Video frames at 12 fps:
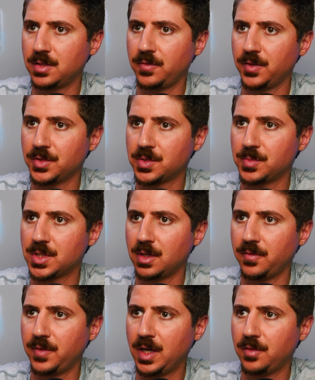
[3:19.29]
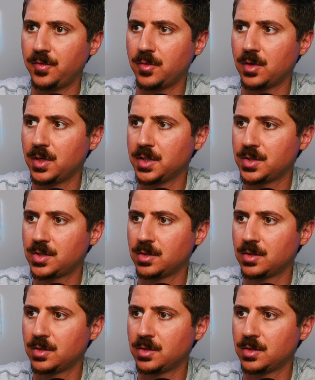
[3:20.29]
to fill some stuff out for us.